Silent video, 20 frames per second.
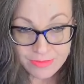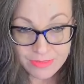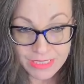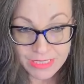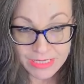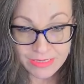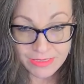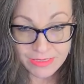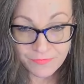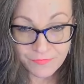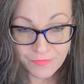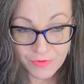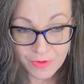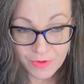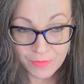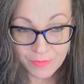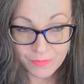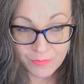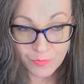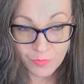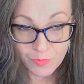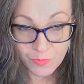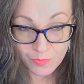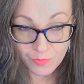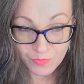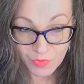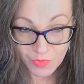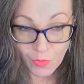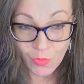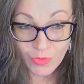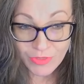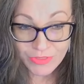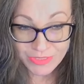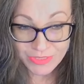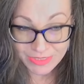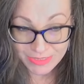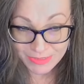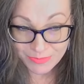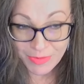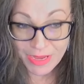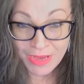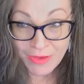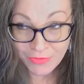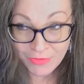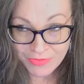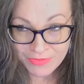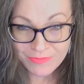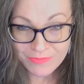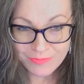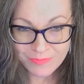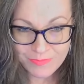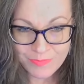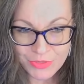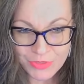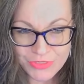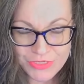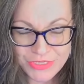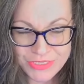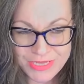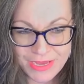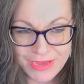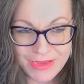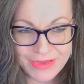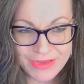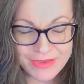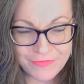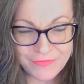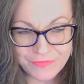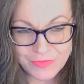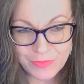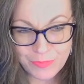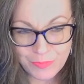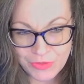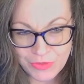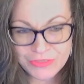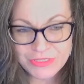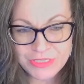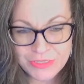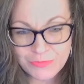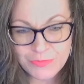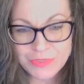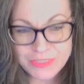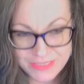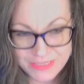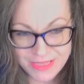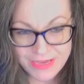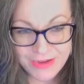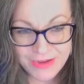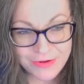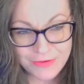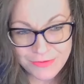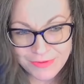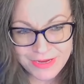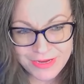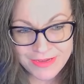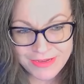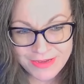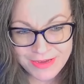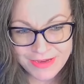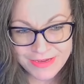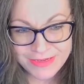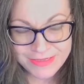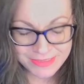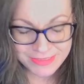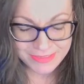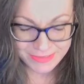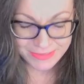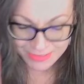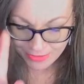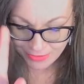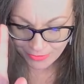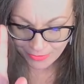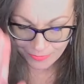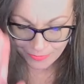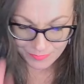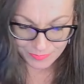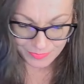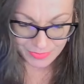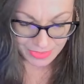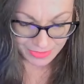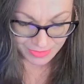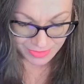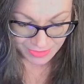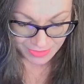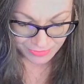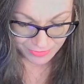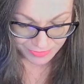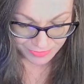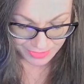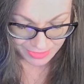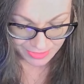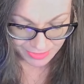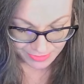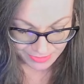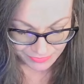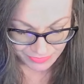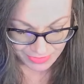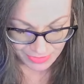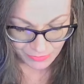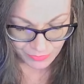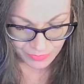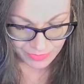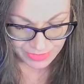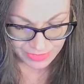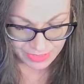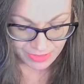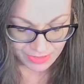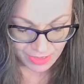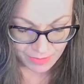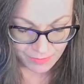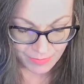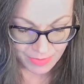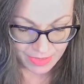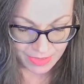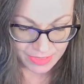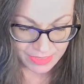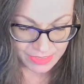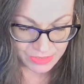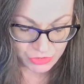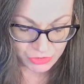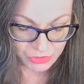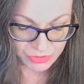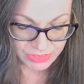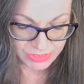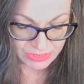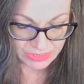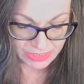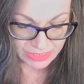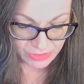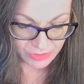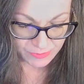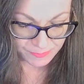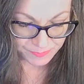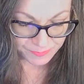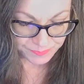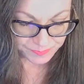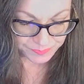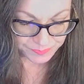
getting it from the horse's mouth, per se, if the person was there, right, guys? So another thing that really got my interest here